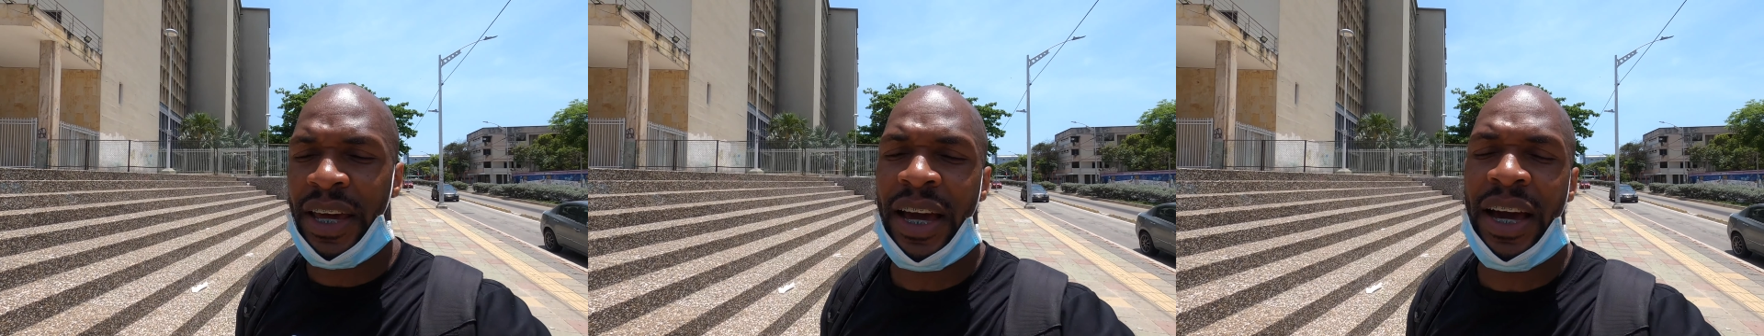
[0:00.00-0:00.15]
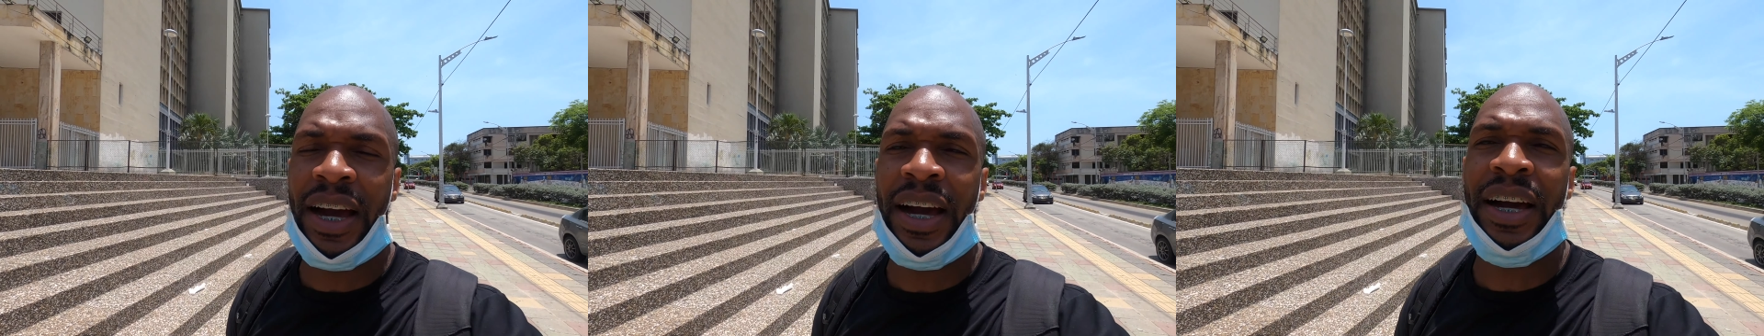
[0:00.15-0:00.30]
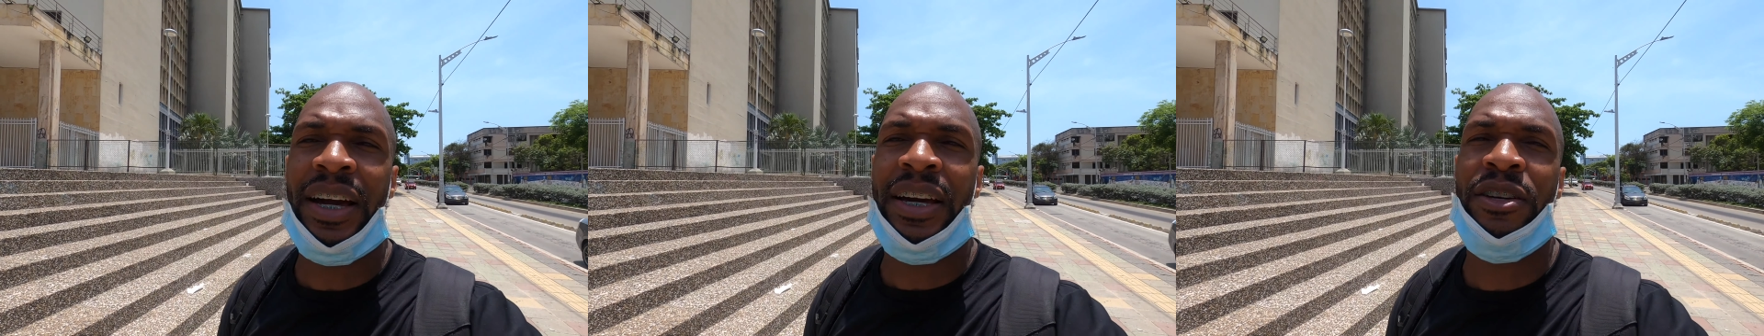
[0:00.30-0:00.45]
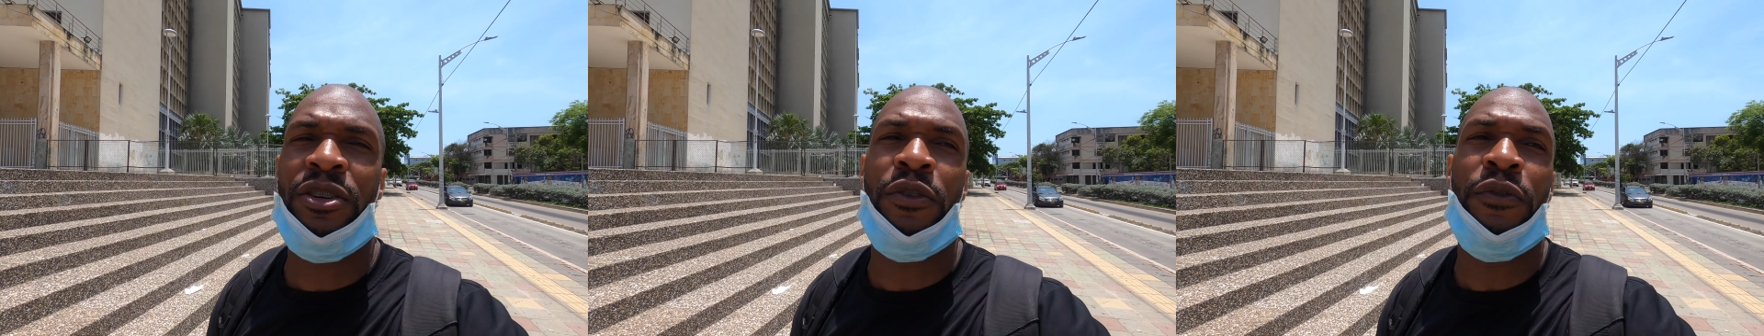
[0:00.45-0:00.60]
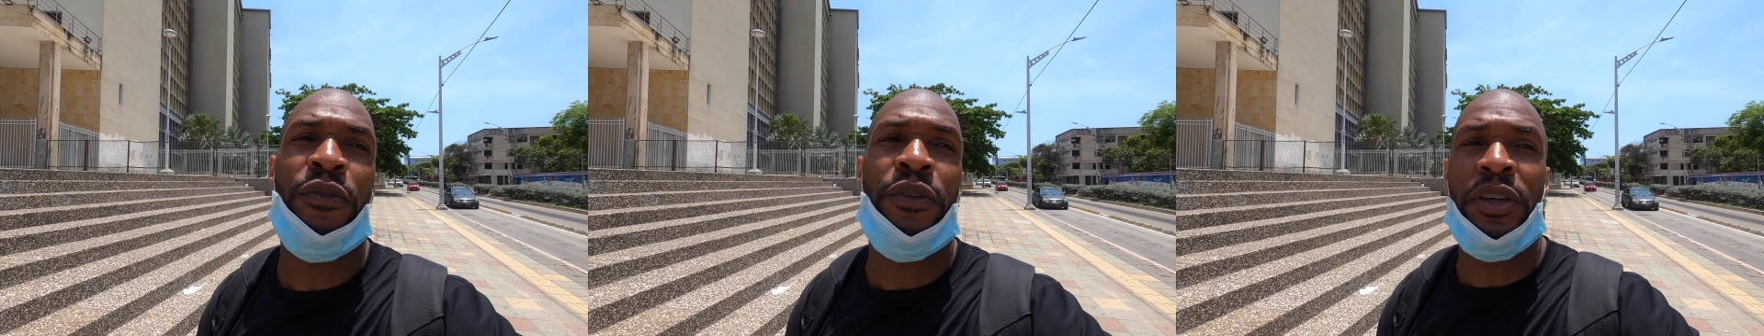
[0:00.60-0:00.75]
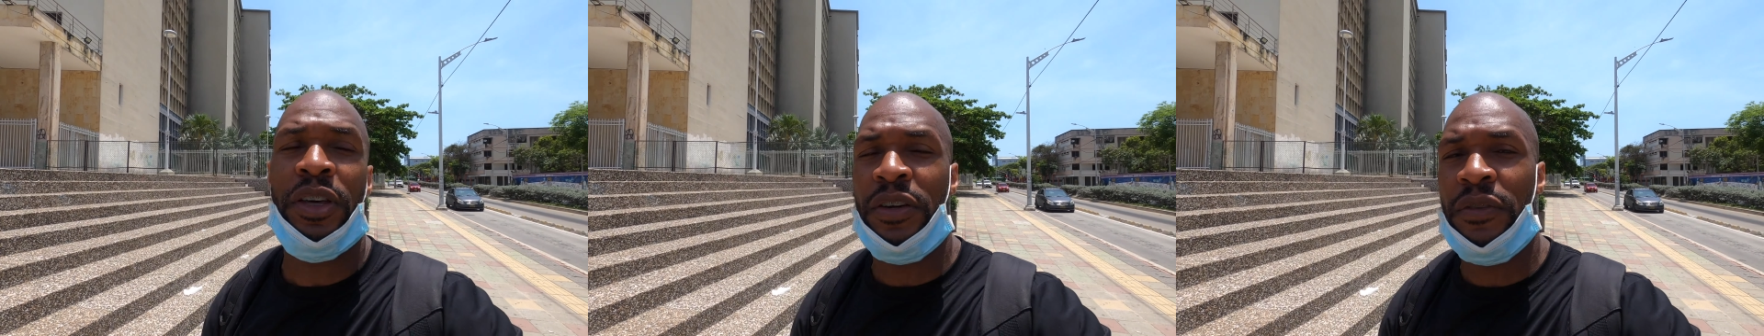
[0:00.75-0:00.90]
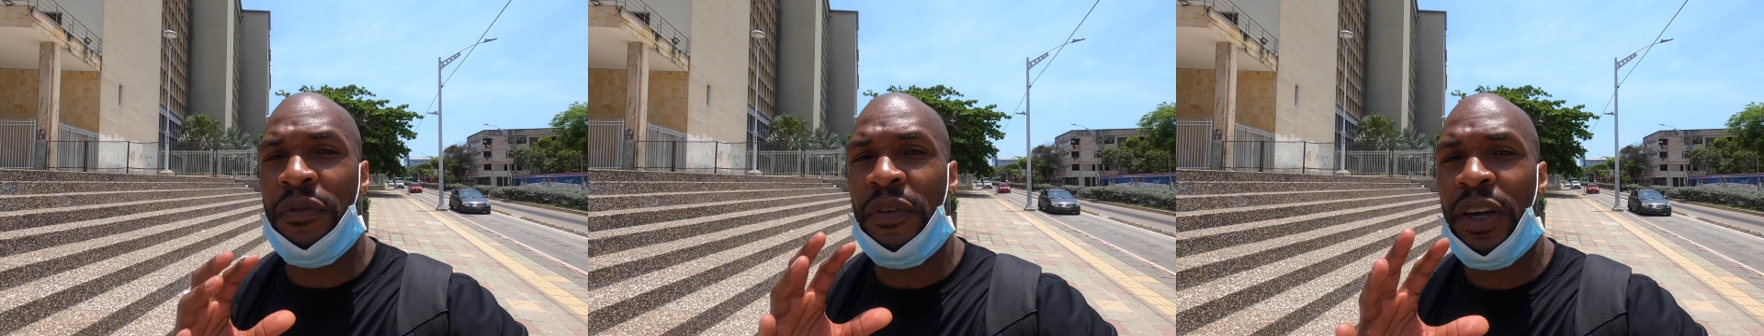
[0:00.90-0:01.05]
guys, or for
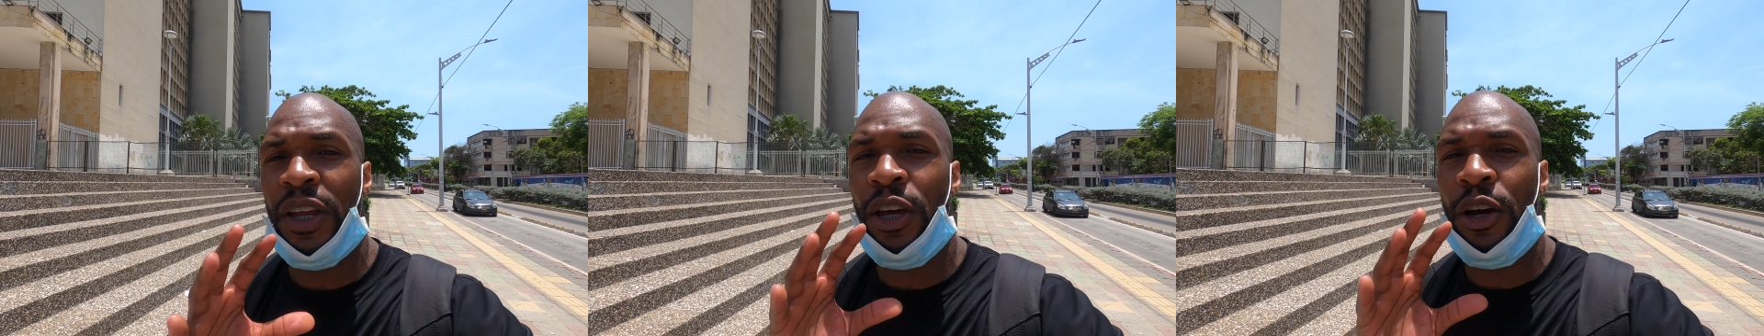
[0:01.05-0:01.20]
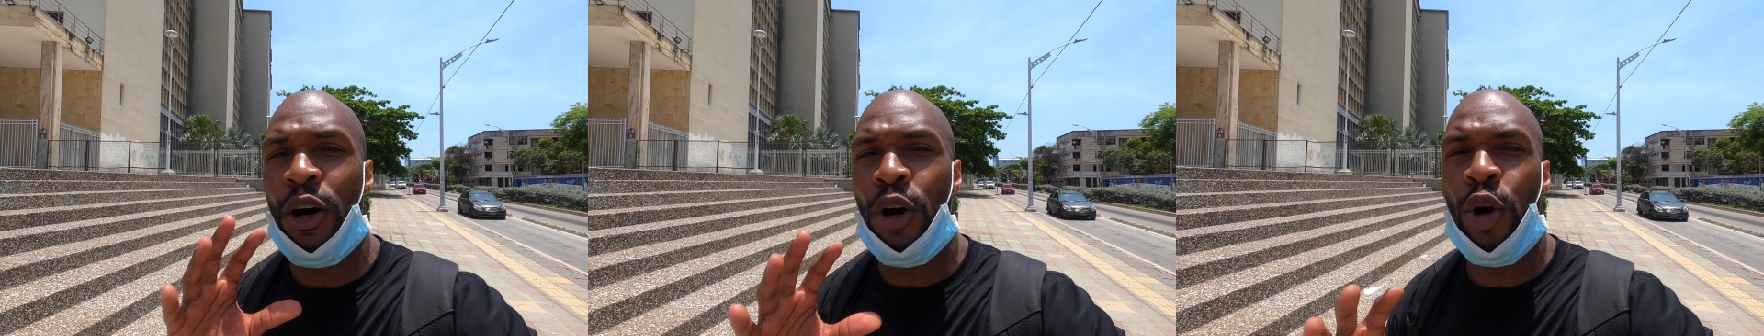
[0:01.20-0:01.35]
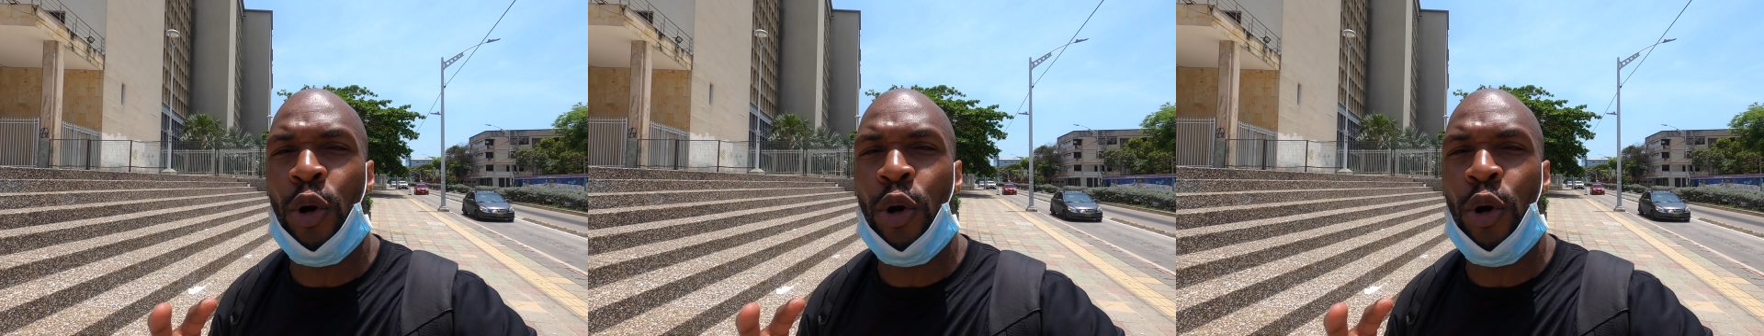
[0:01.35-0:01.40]
this video.